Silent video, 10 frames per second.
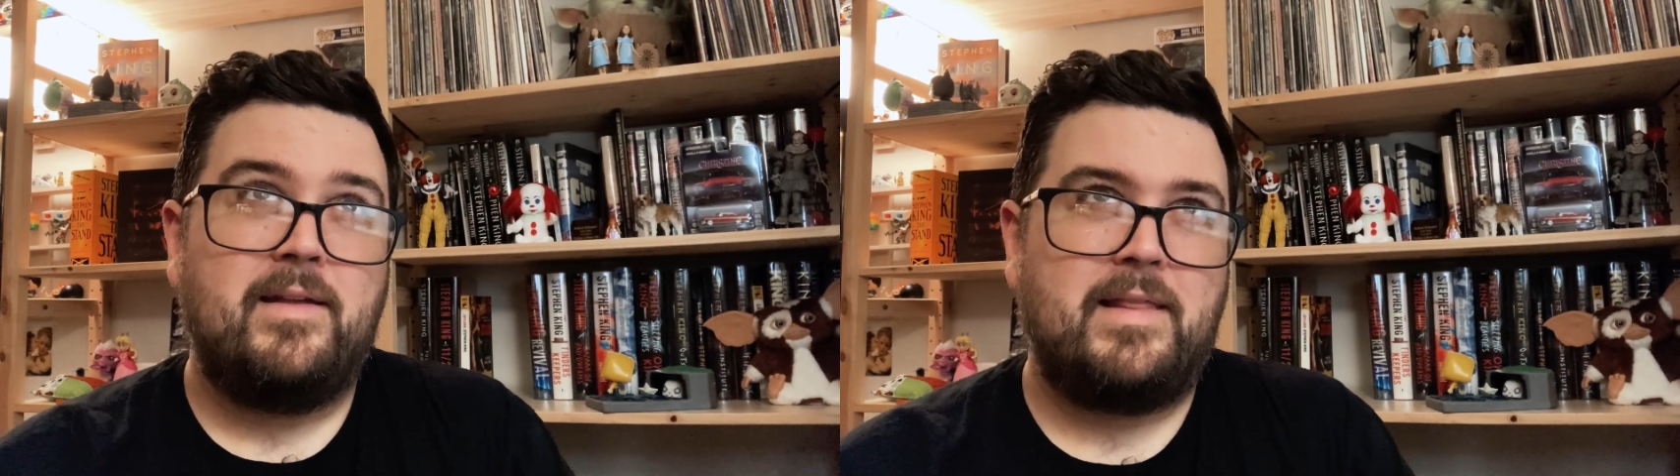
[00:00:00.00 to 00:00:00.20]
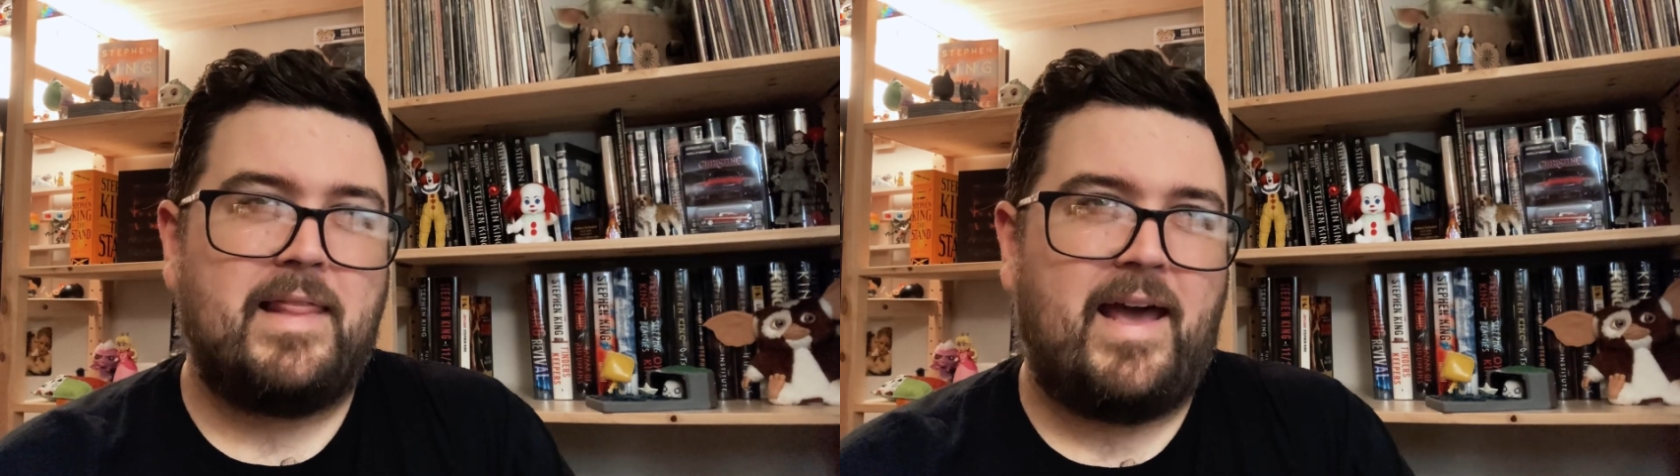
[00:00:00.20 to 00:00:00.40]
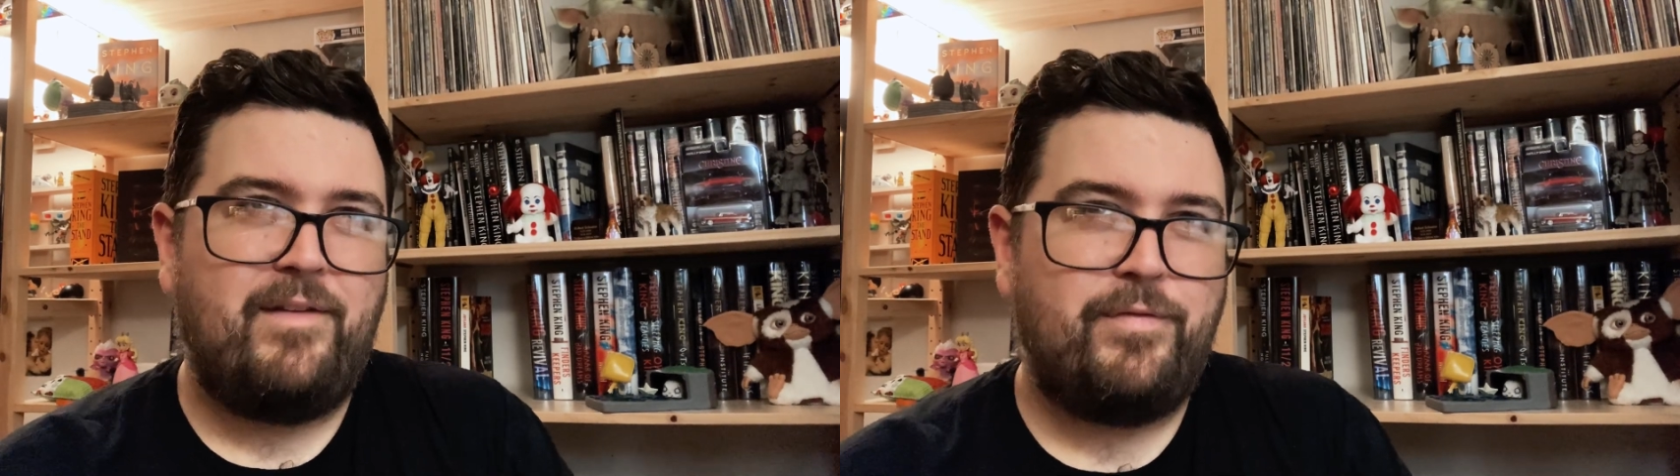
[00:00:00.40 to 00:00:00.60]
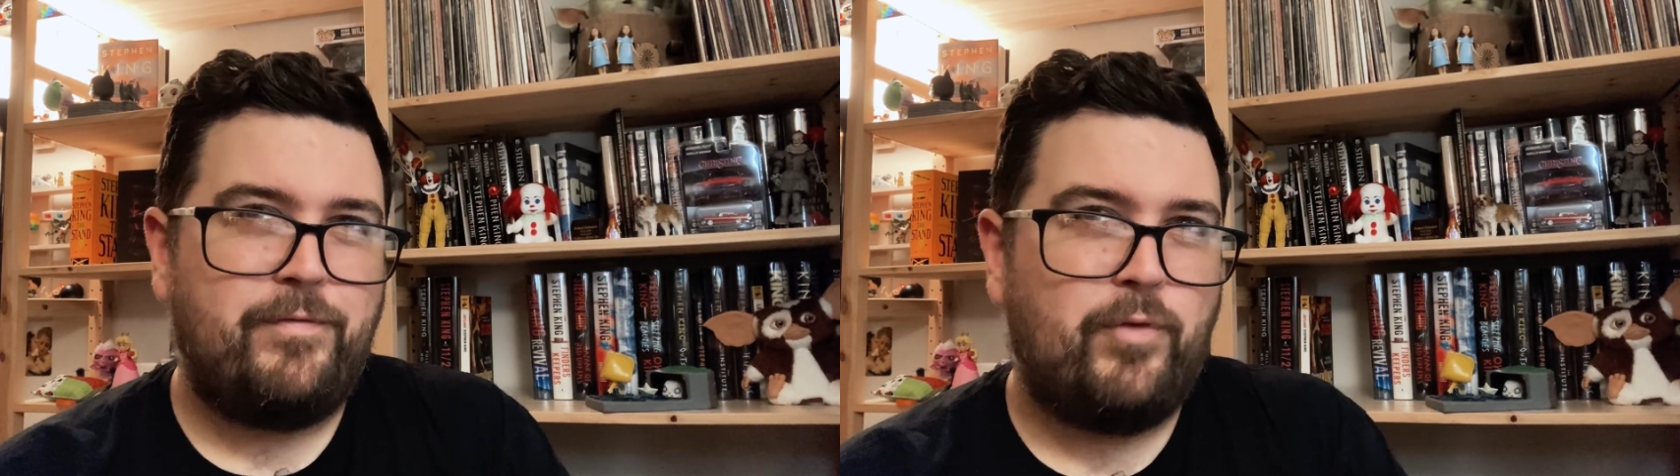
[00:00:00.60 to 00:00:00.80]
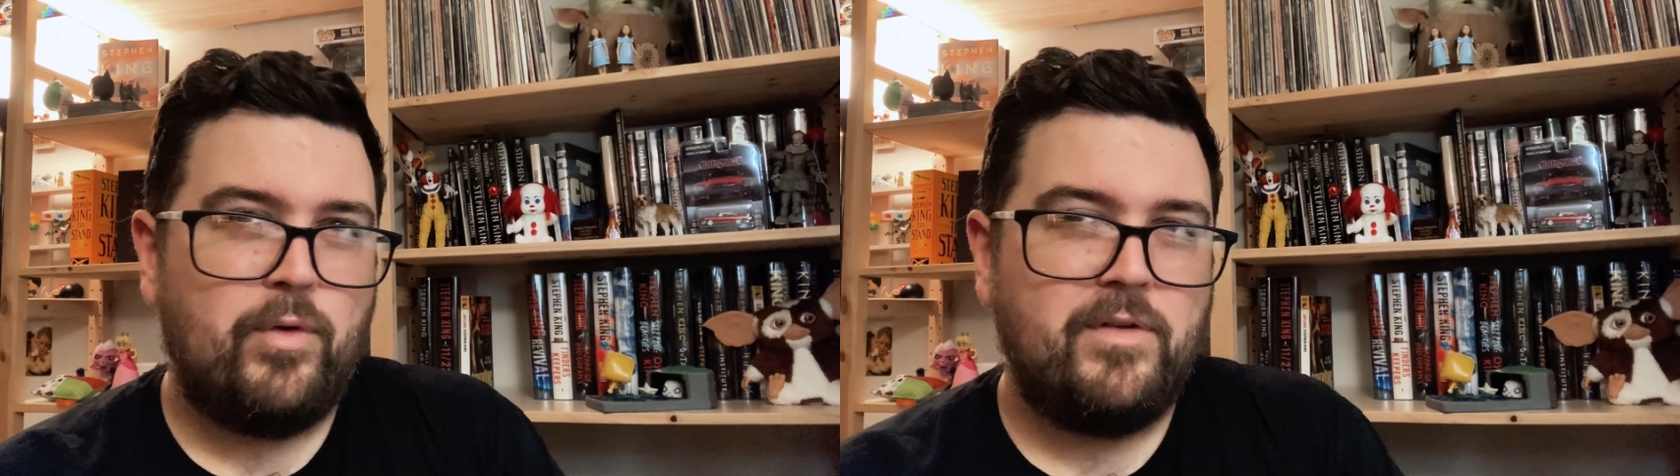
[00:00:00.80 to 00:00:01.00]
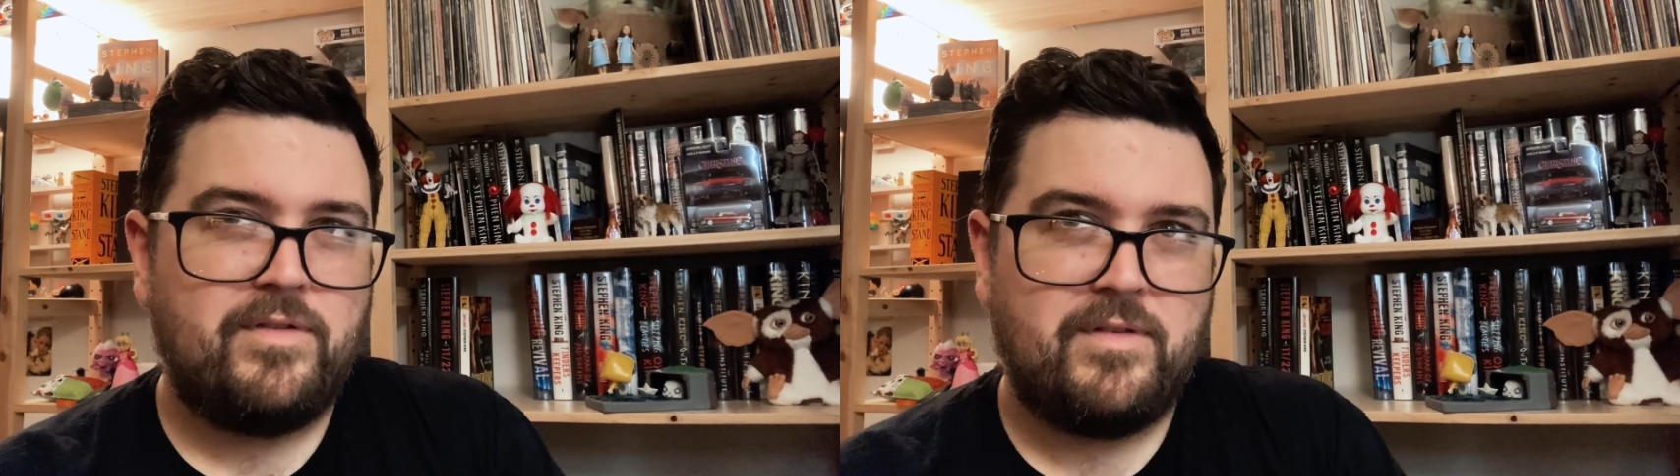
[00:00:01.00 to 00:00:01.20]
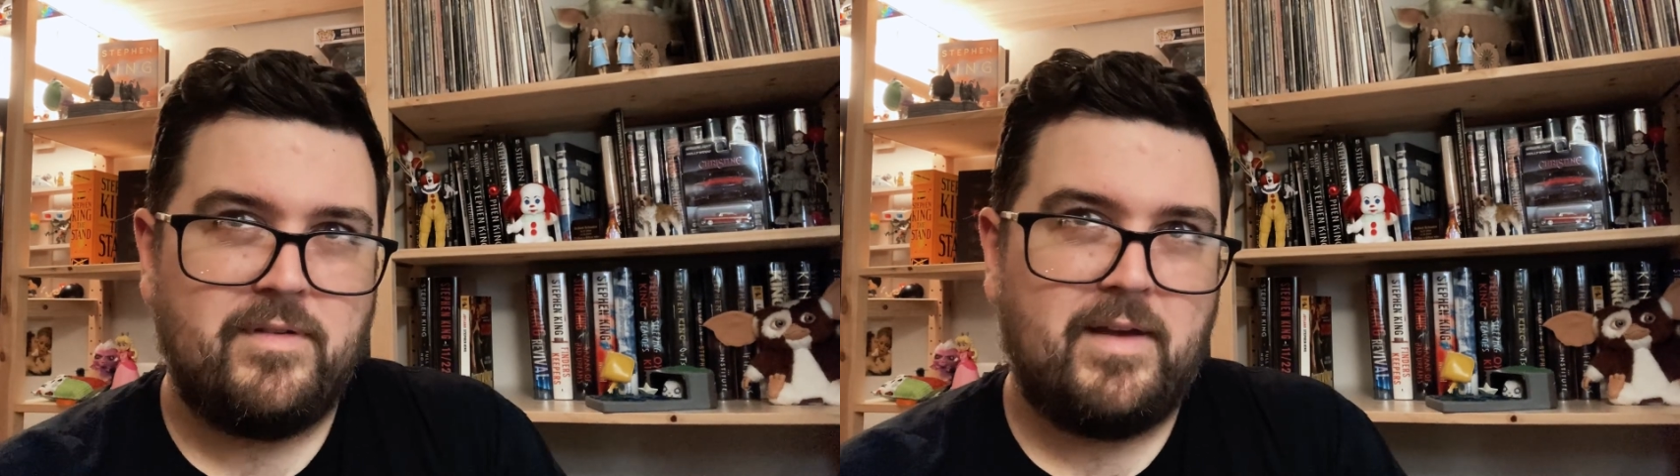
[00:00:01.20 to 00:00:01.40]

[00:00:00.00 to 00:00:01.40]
life force,